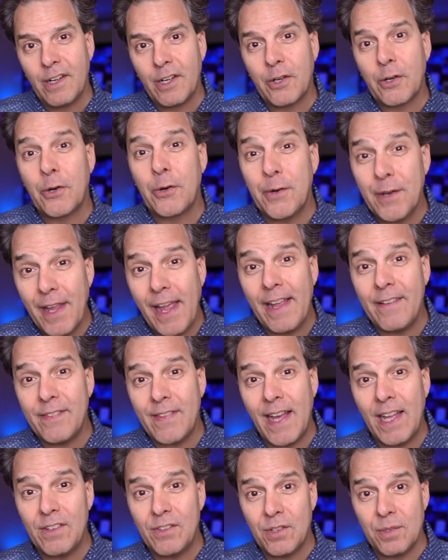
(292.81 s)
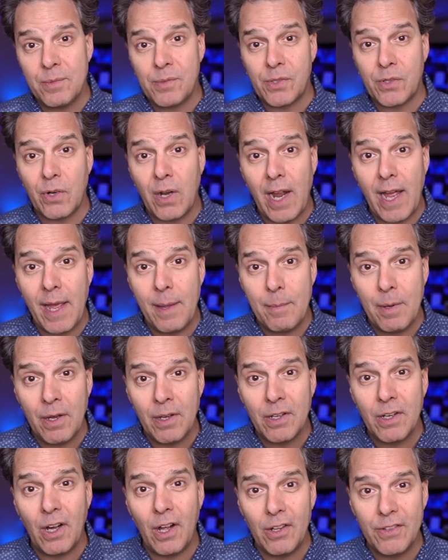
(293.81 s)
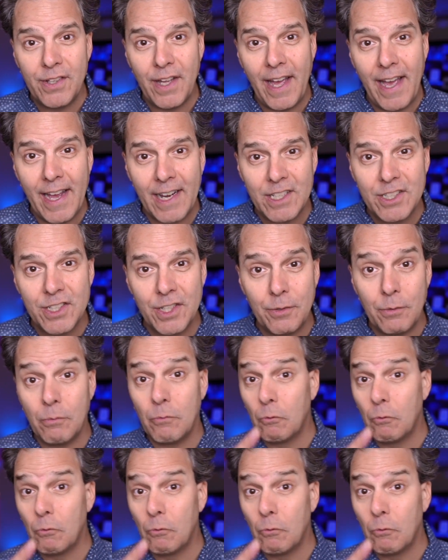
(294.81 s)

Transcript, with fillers: create that subscribe call to action.